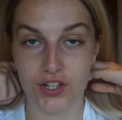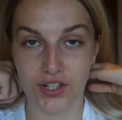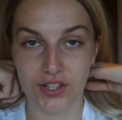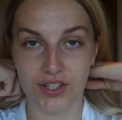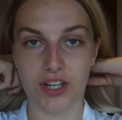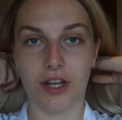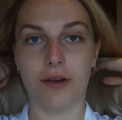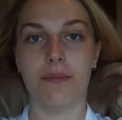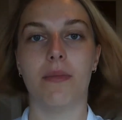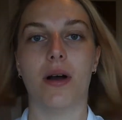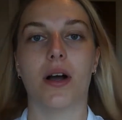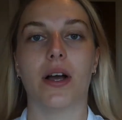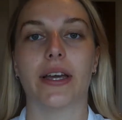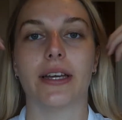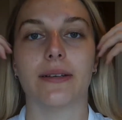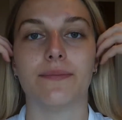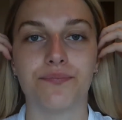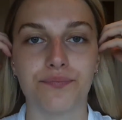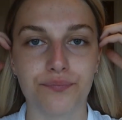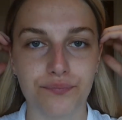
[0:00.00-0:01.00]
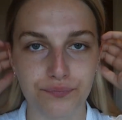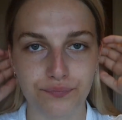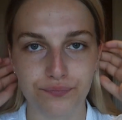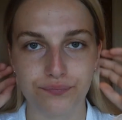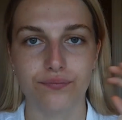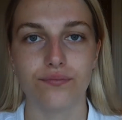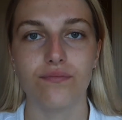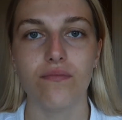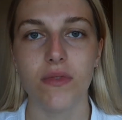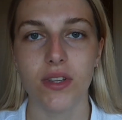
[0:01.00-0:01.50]
Just done my
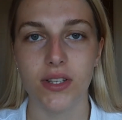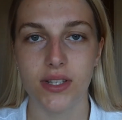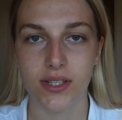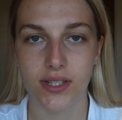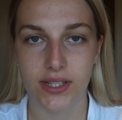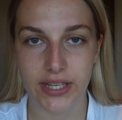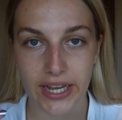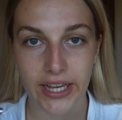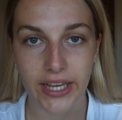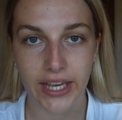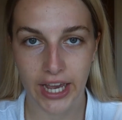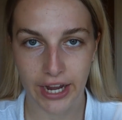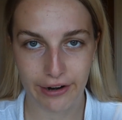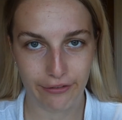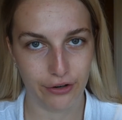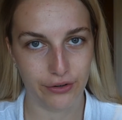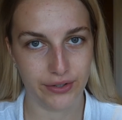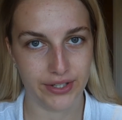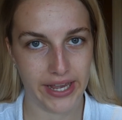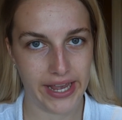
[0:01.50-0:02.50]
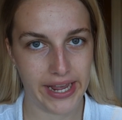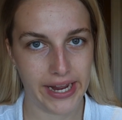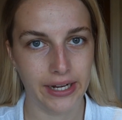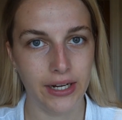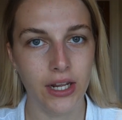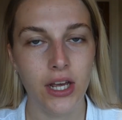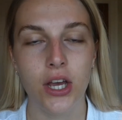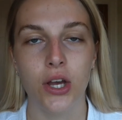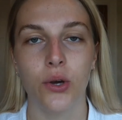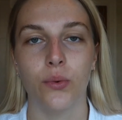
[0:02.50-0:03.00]
skincare
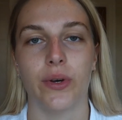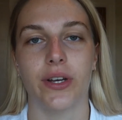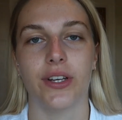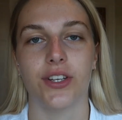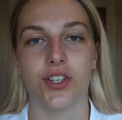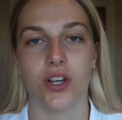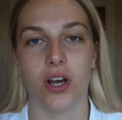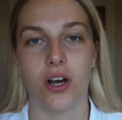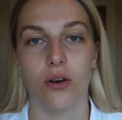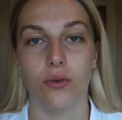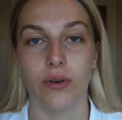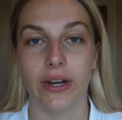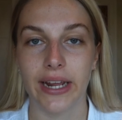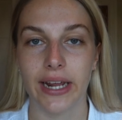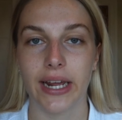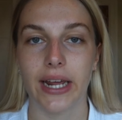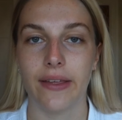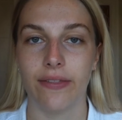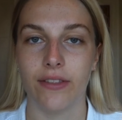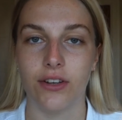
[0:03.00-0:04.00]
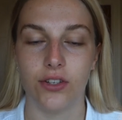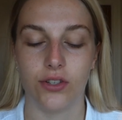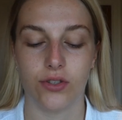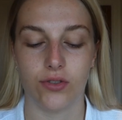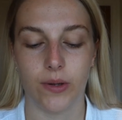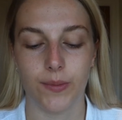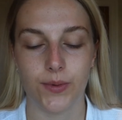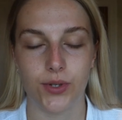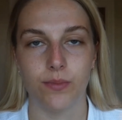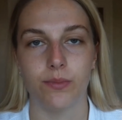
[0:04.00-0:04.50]
routine, which I'll link in the
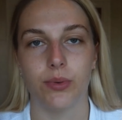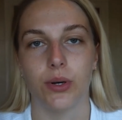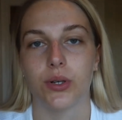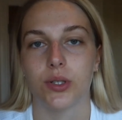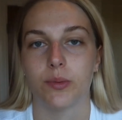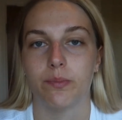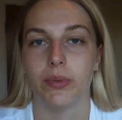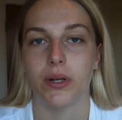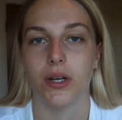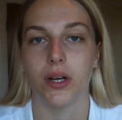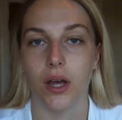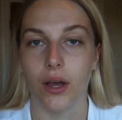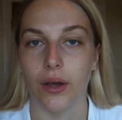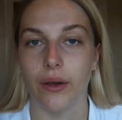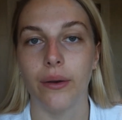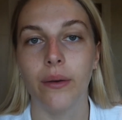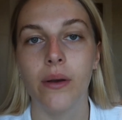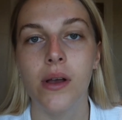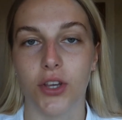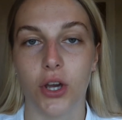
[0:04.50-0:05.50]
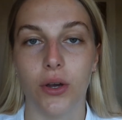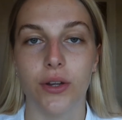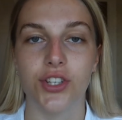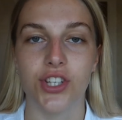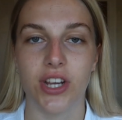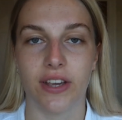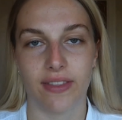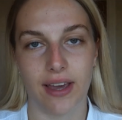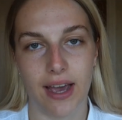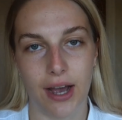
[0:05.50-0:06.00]
description box below. Go and
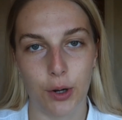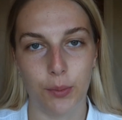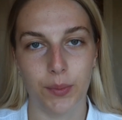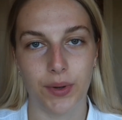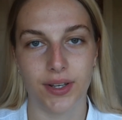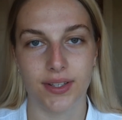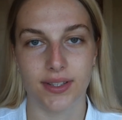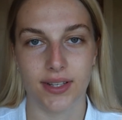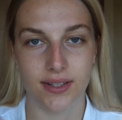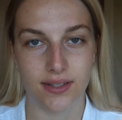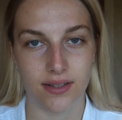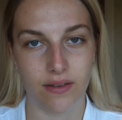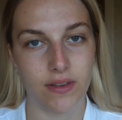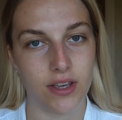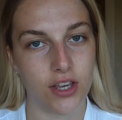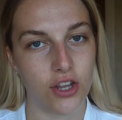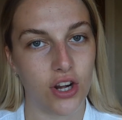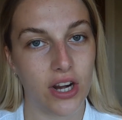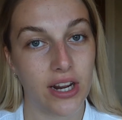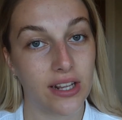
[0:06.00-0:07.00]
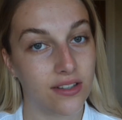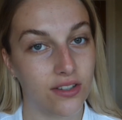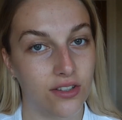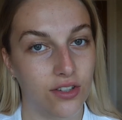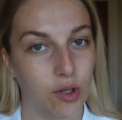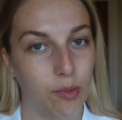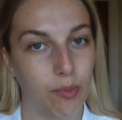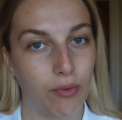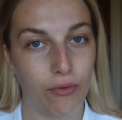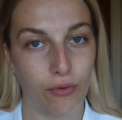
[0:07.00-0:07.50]
check that out because that's something you need to
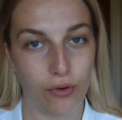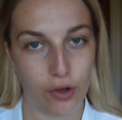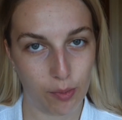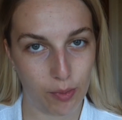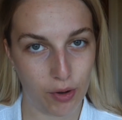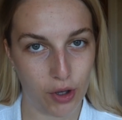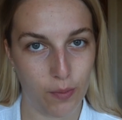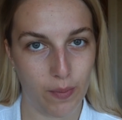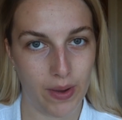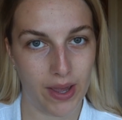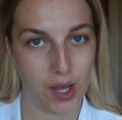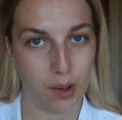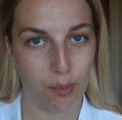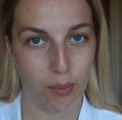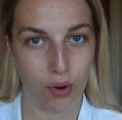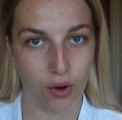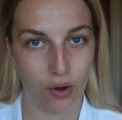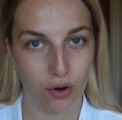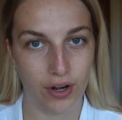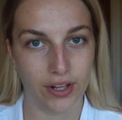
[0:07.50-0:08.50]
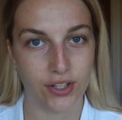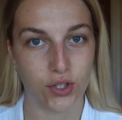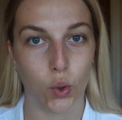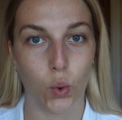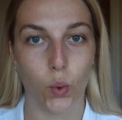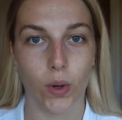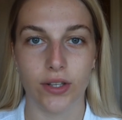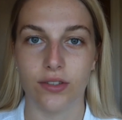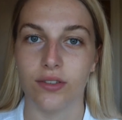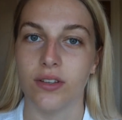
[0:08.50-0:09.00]
do before you put your makeup on. It's
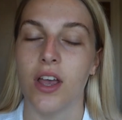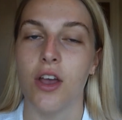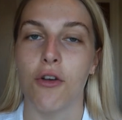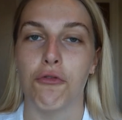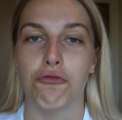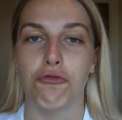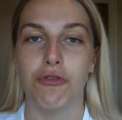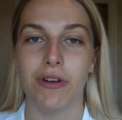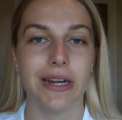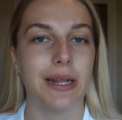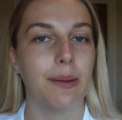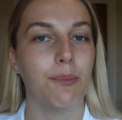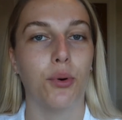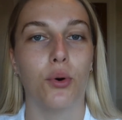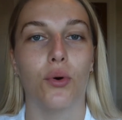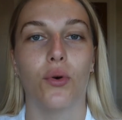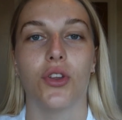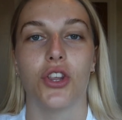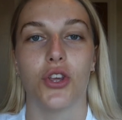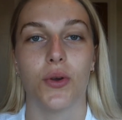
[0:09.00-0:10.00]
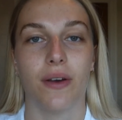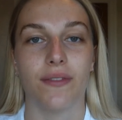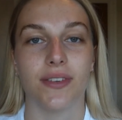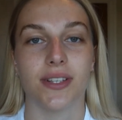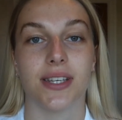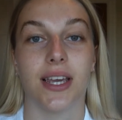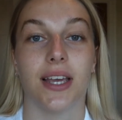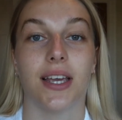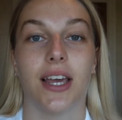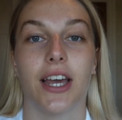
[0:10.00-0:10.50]
always really important you have a
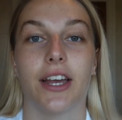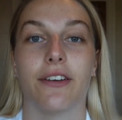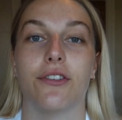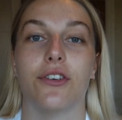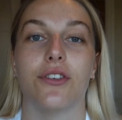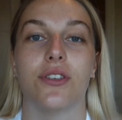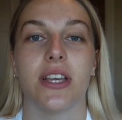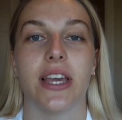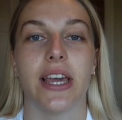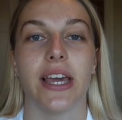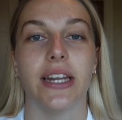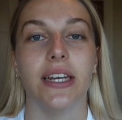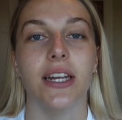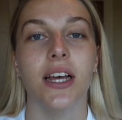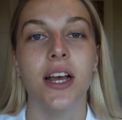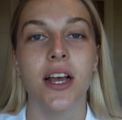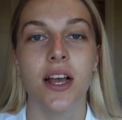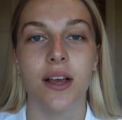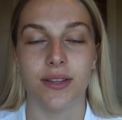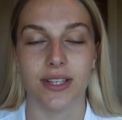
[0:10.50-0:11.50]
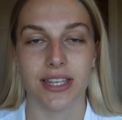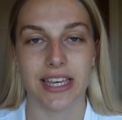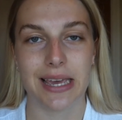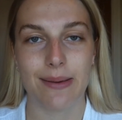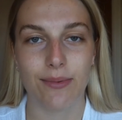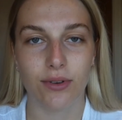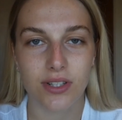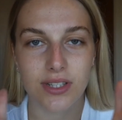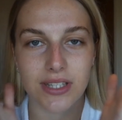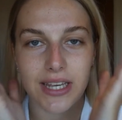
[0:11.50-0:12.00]
skincare routine to
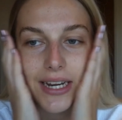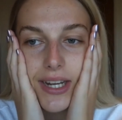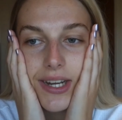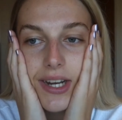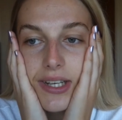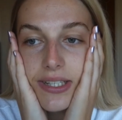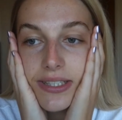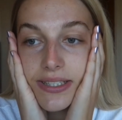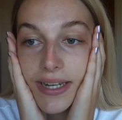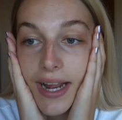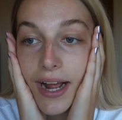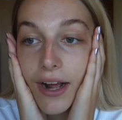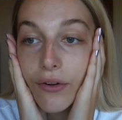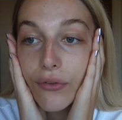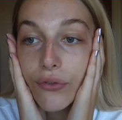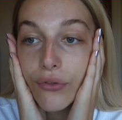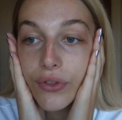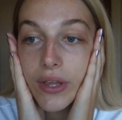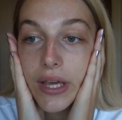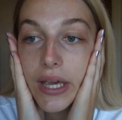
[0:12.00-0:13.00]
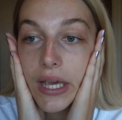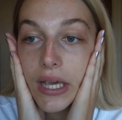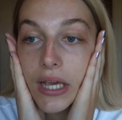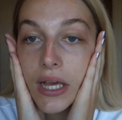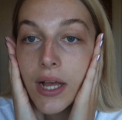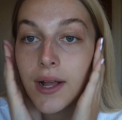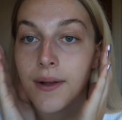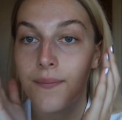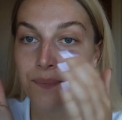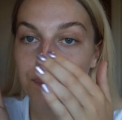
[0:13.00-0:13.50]
keep your skin nice and
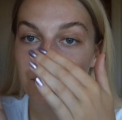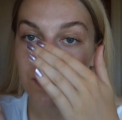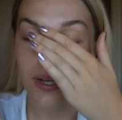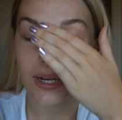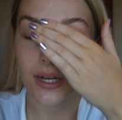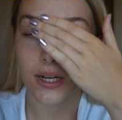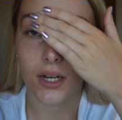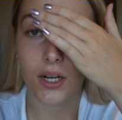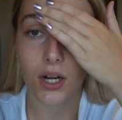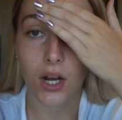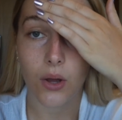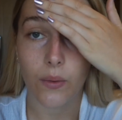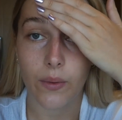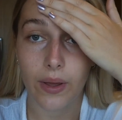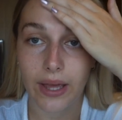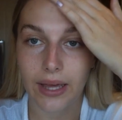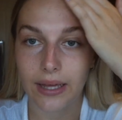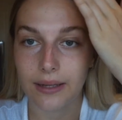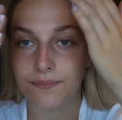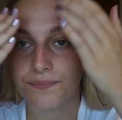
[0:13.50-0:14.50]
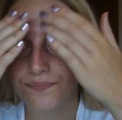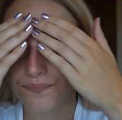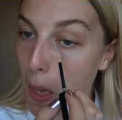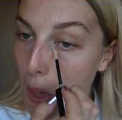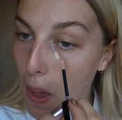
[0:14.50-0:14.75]
healthy and glowy.